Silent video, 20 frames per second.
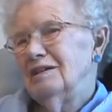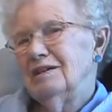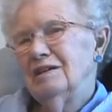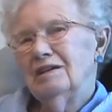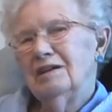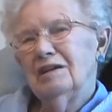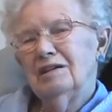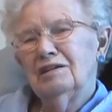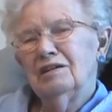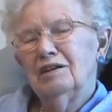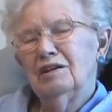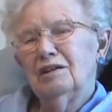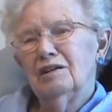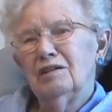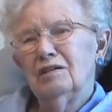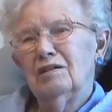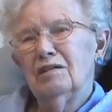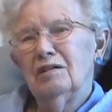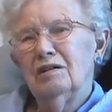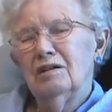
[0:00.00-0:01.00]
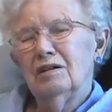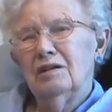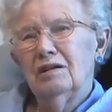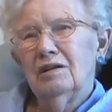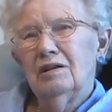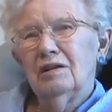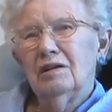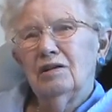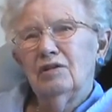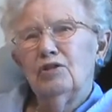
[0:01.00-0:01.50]
And then
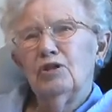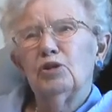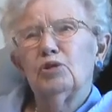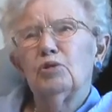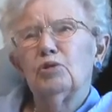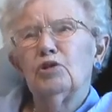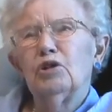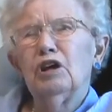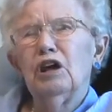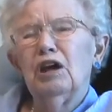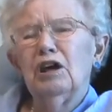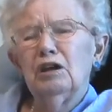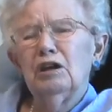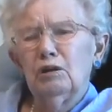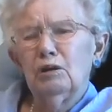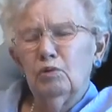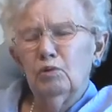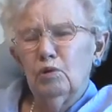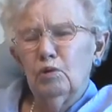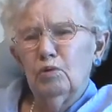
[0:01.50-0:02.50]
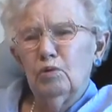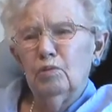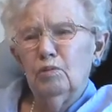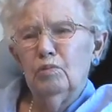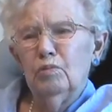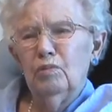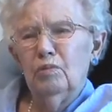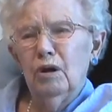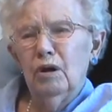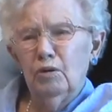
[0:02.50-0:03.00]
Theodore and Aggie were
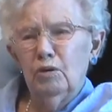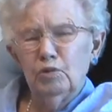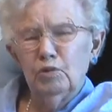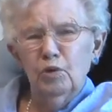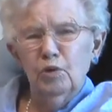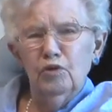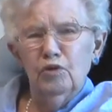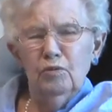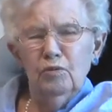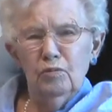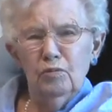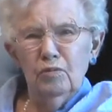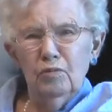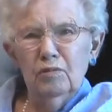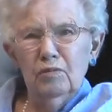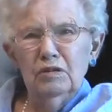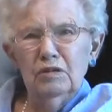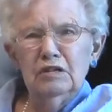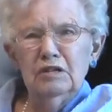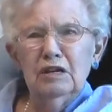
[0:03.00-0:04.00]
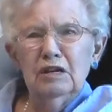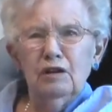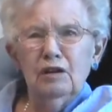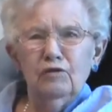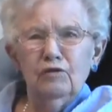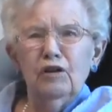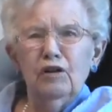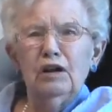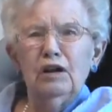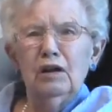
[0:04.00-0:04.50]
out where Dad
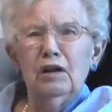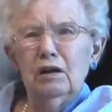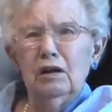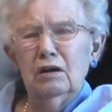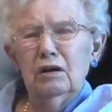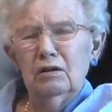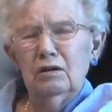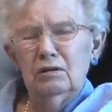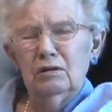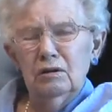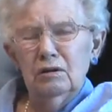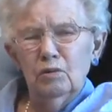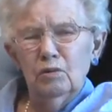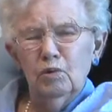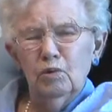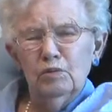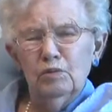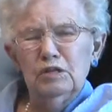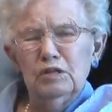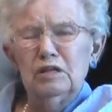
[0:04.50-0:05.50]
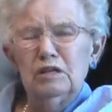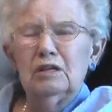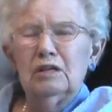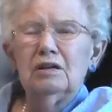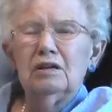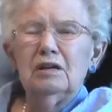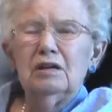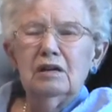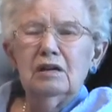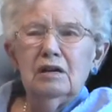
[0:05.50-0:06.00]
finally got the homestead.
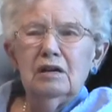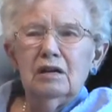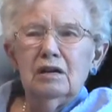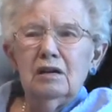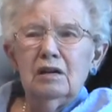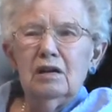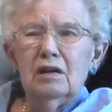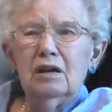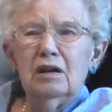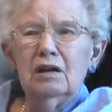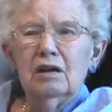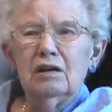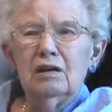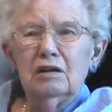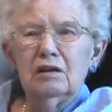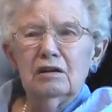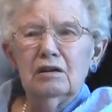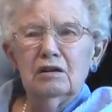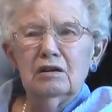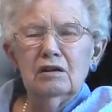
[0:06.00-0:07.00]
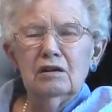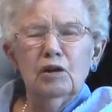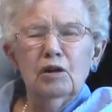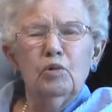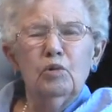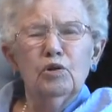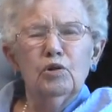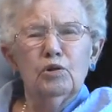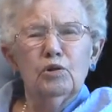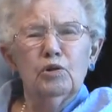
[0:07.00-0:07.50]
And they
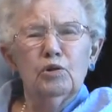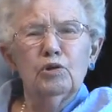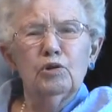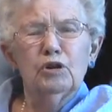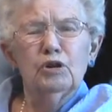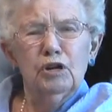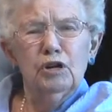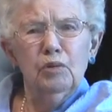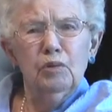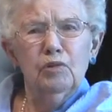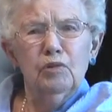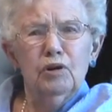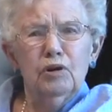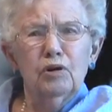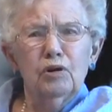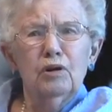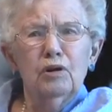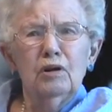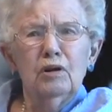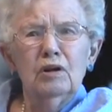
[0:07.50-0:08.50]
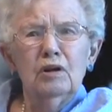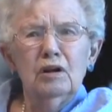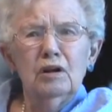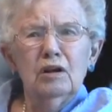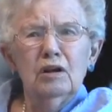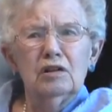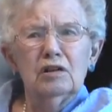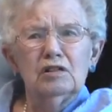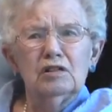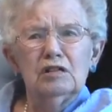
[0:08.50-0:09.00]
wanted her to come there
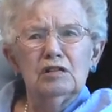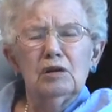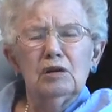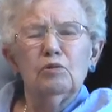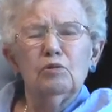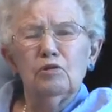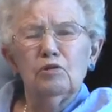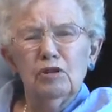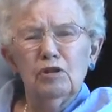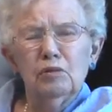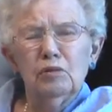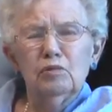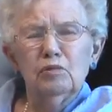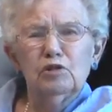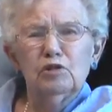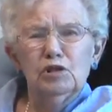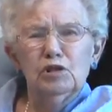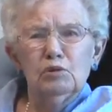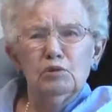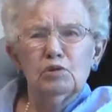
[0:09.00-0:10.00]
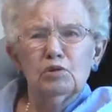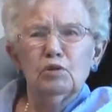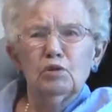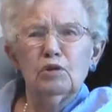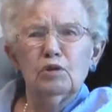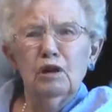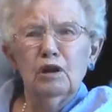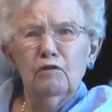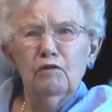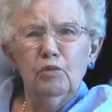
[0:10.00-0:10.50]
and stay with them when she was going
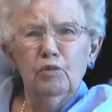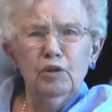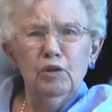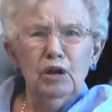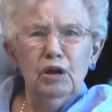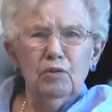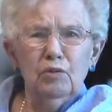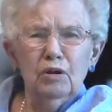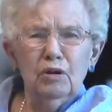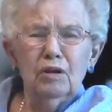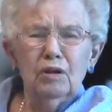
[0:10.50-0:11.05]
to have a baby.